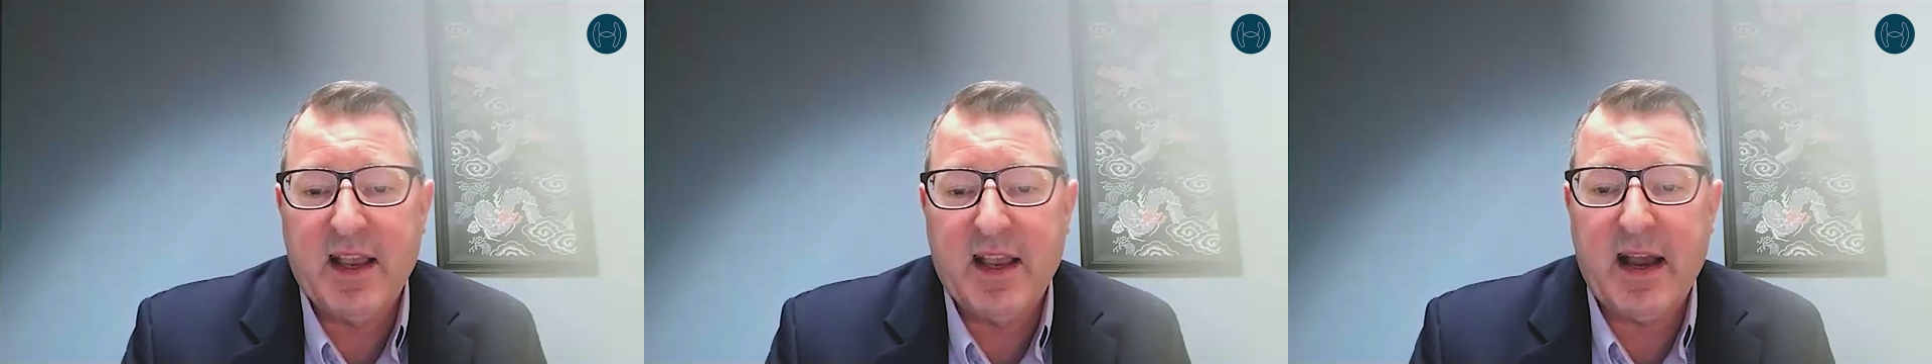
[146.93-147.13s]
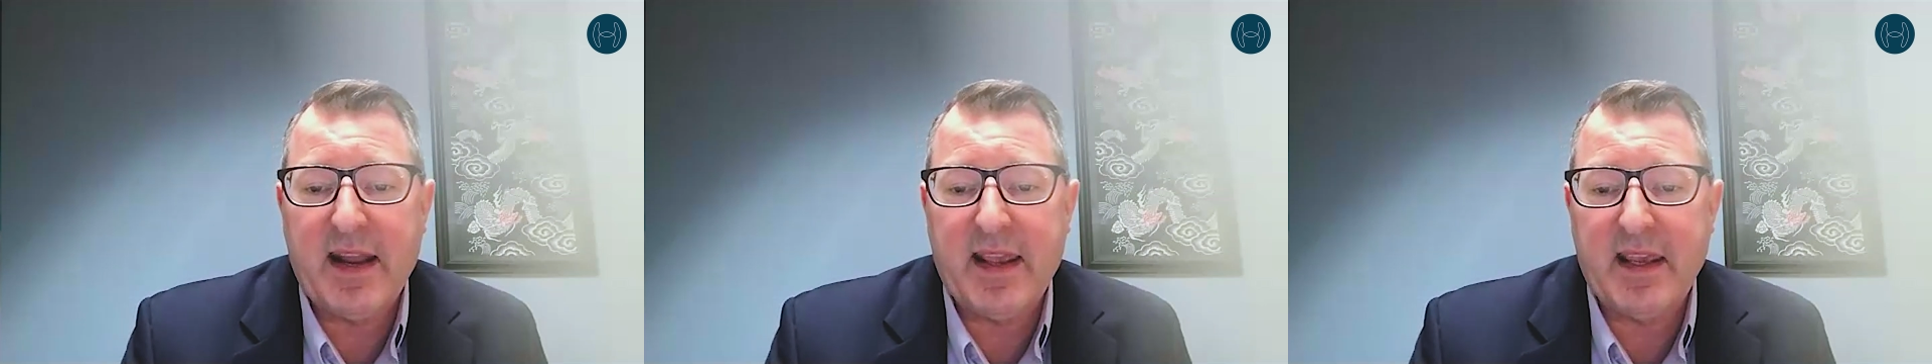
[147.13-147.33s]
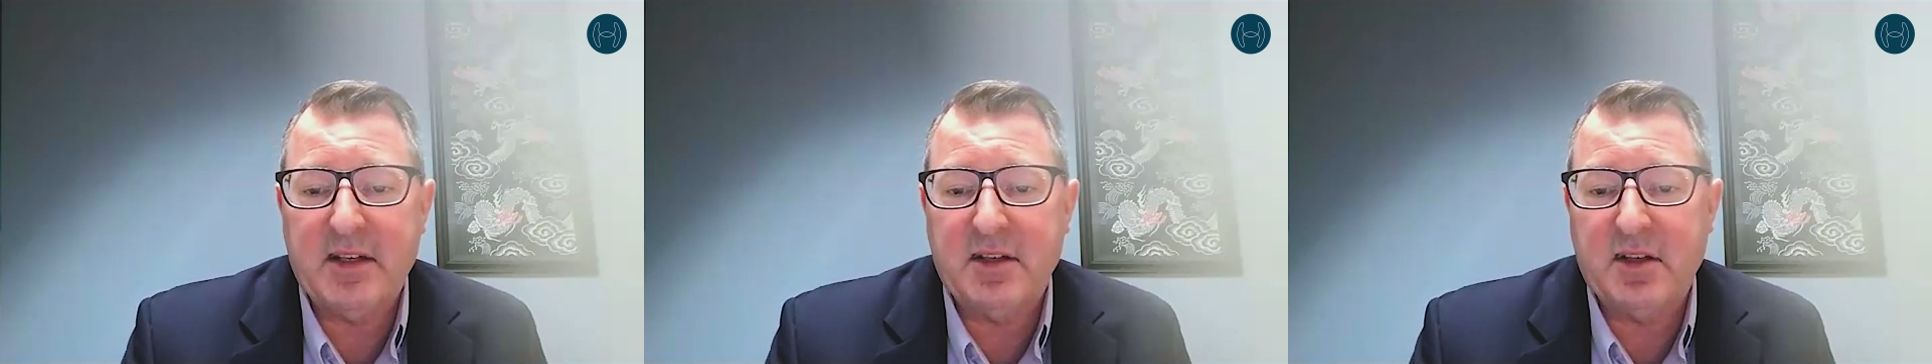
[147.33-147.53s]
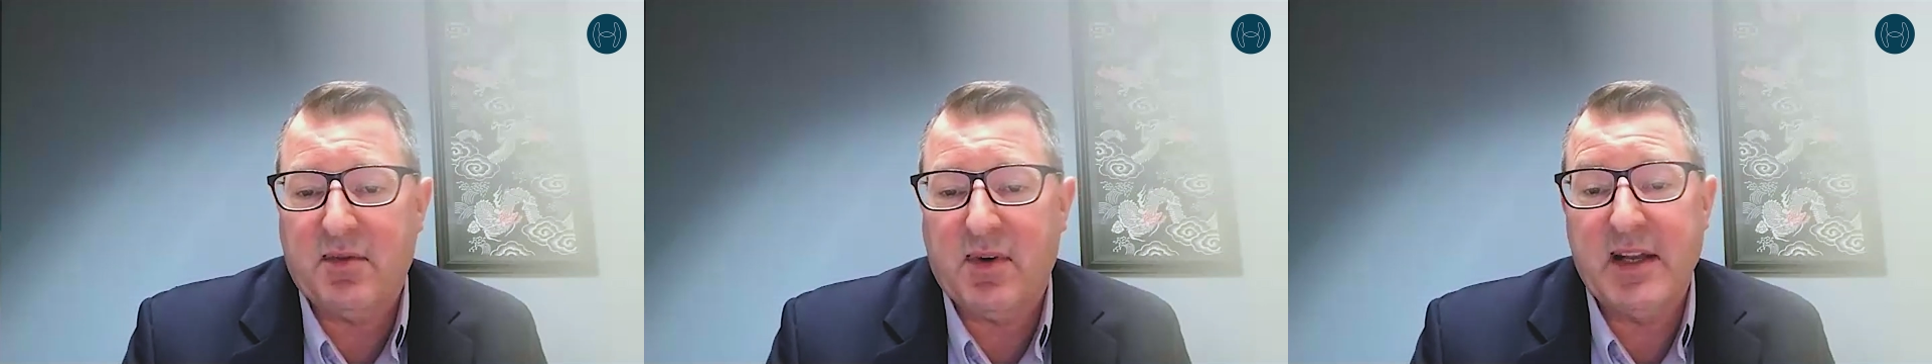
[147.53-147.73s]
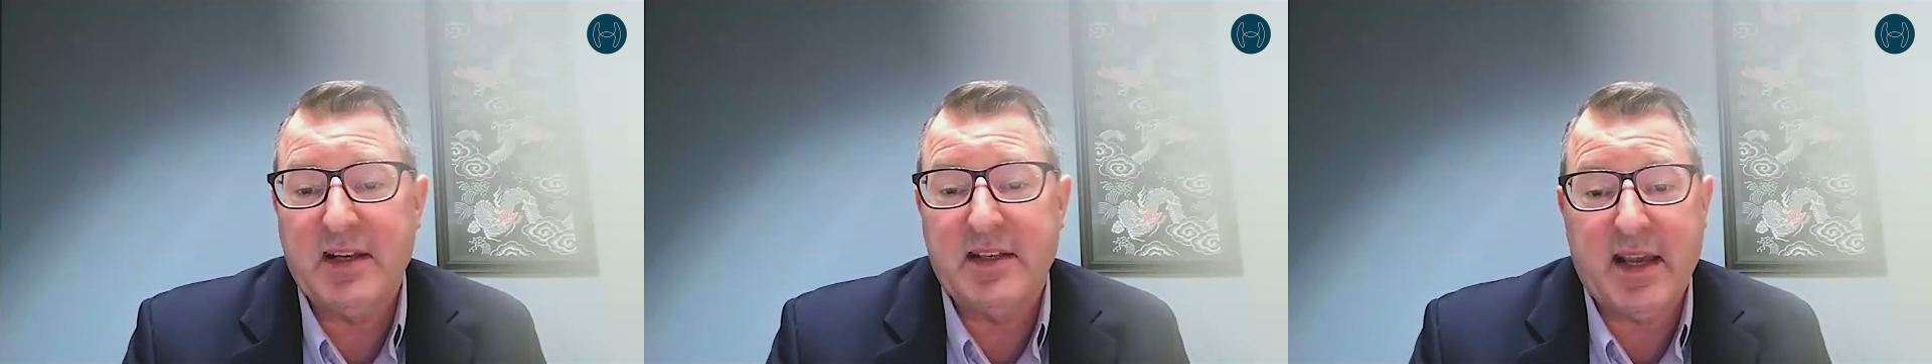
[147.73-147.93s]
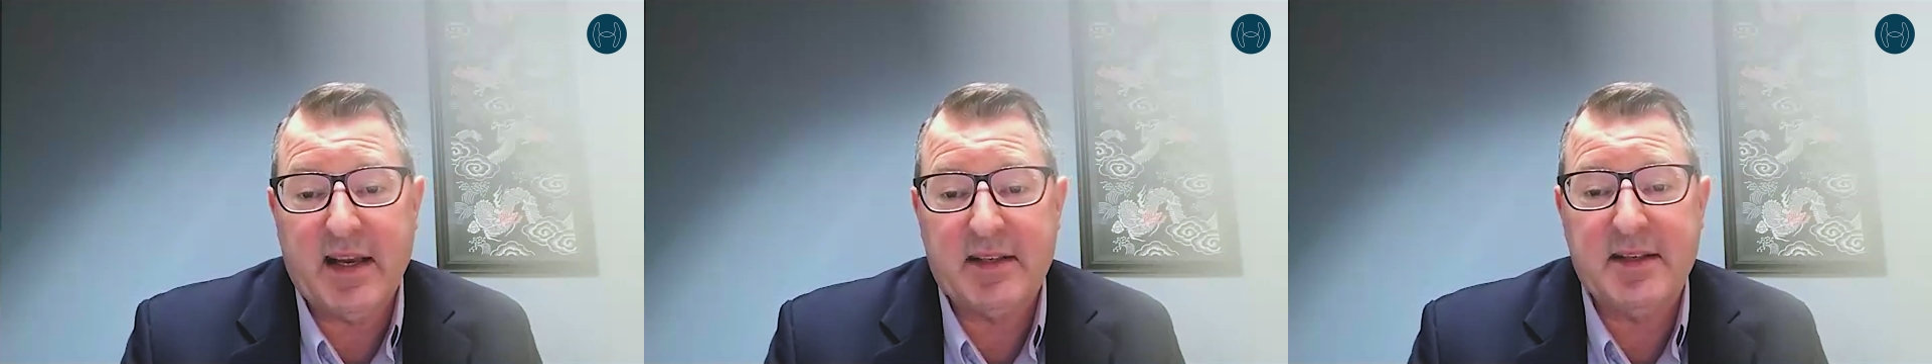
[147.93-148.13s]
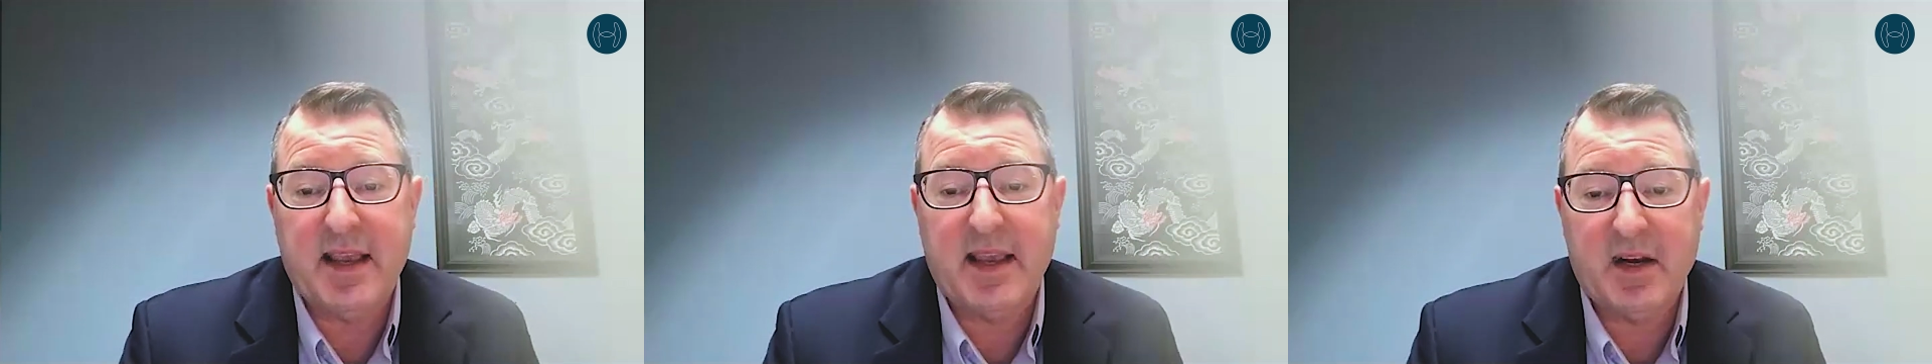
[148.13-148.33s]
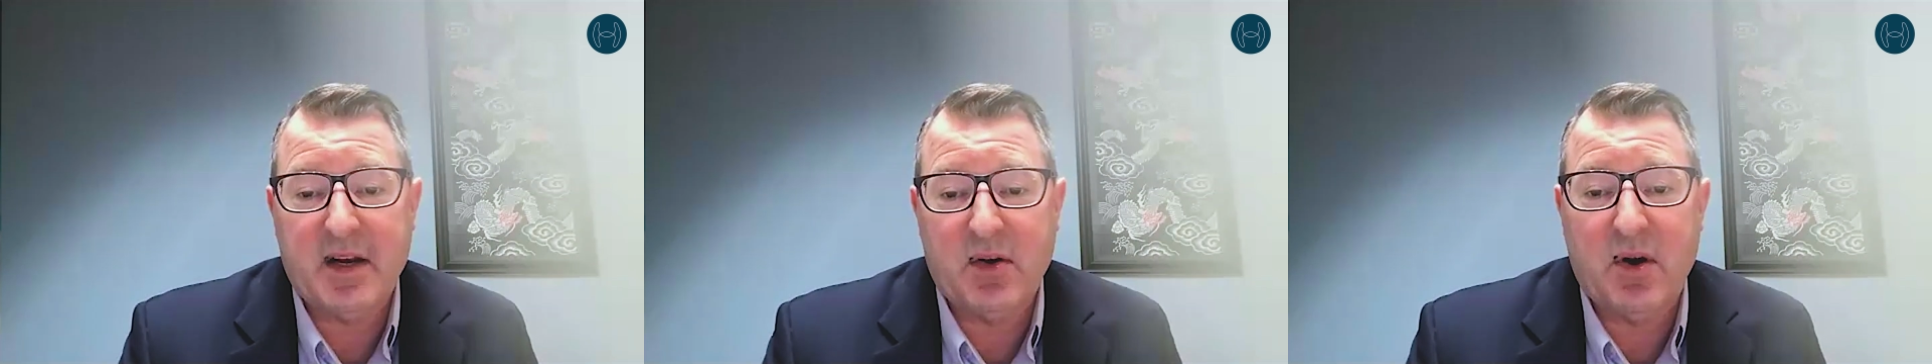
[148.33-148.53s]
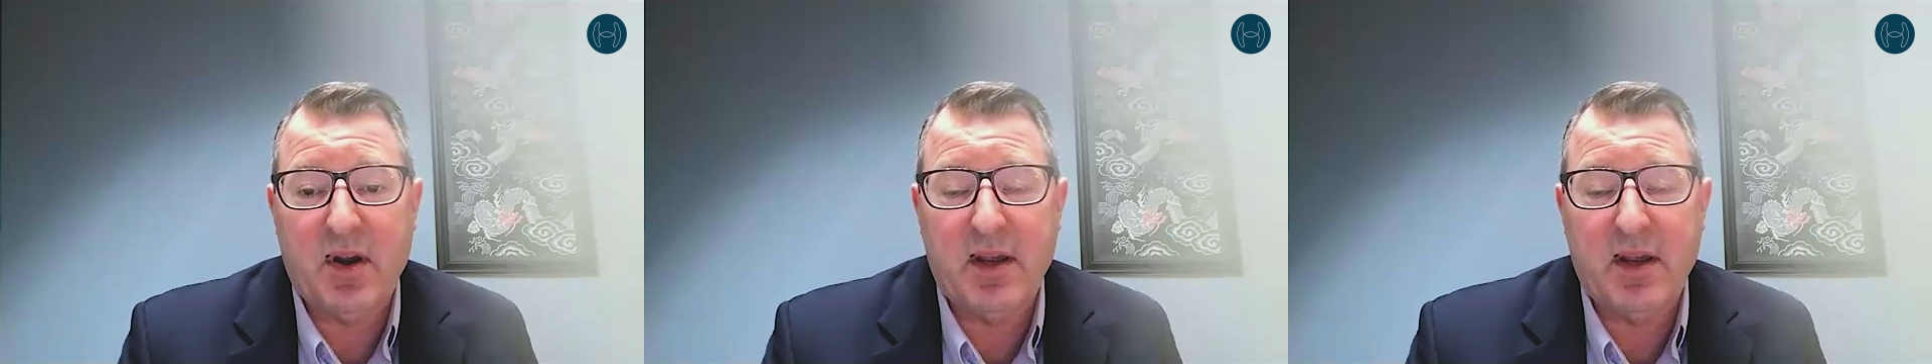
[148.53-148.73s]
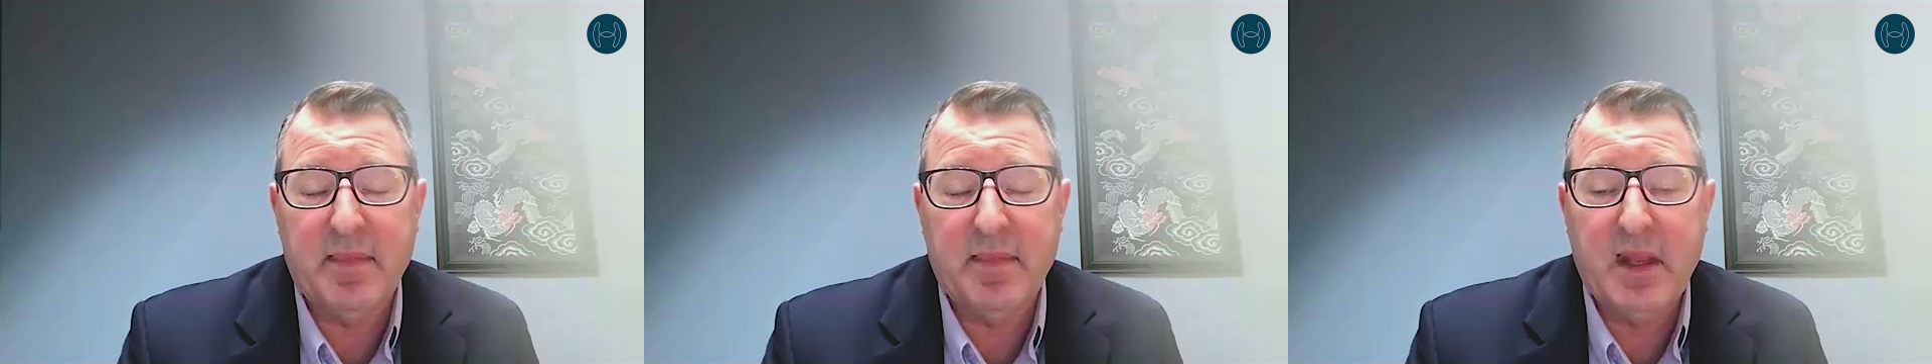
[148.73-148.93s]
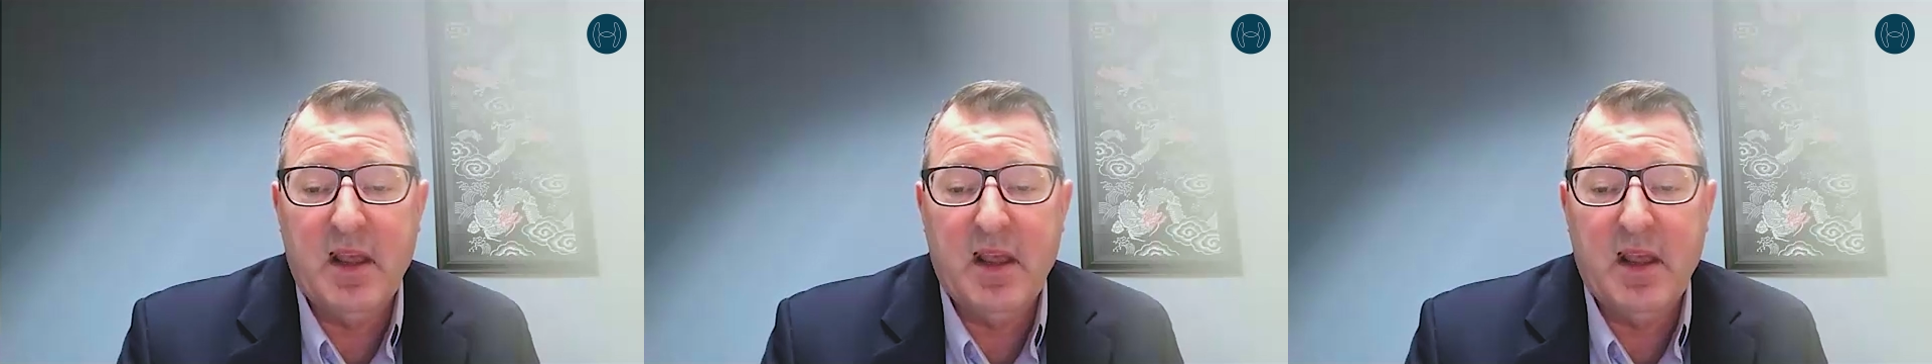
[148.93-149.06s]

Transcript: guiding it to the right tax category.